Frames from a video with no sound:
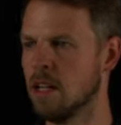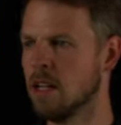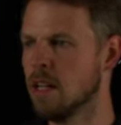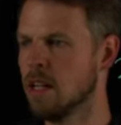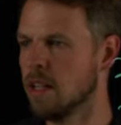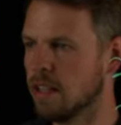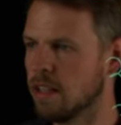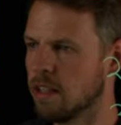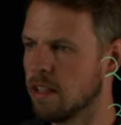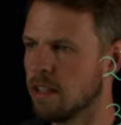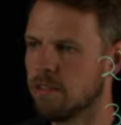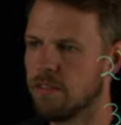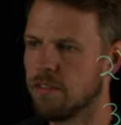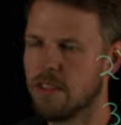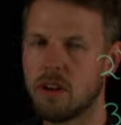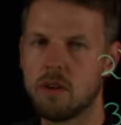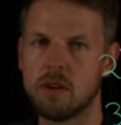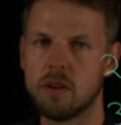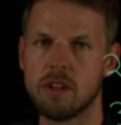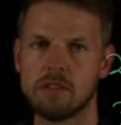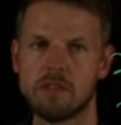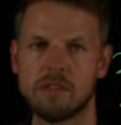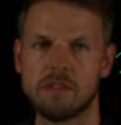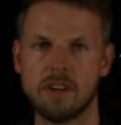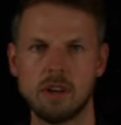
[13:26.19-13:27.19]
that's very,
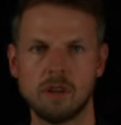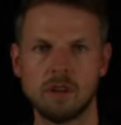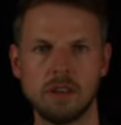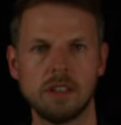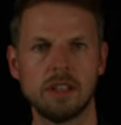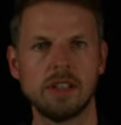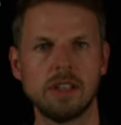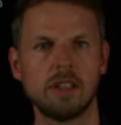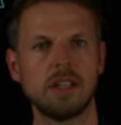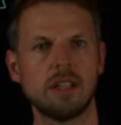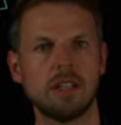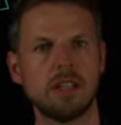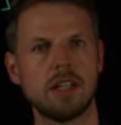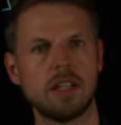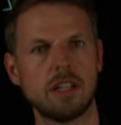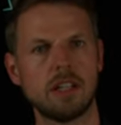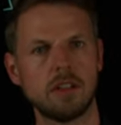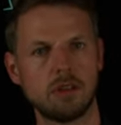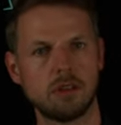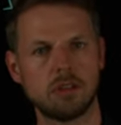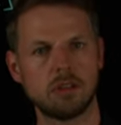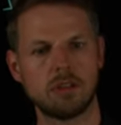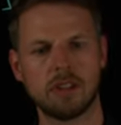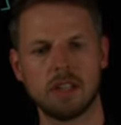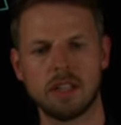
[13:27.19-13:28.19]
very
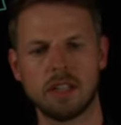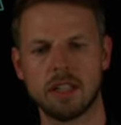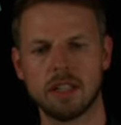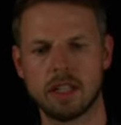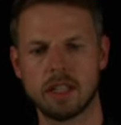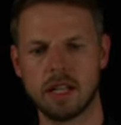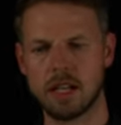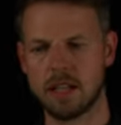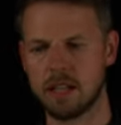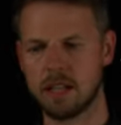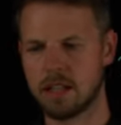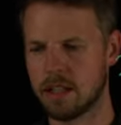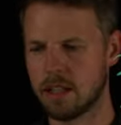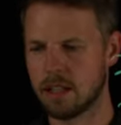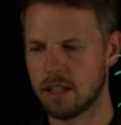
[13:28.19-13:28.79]
interesting and, and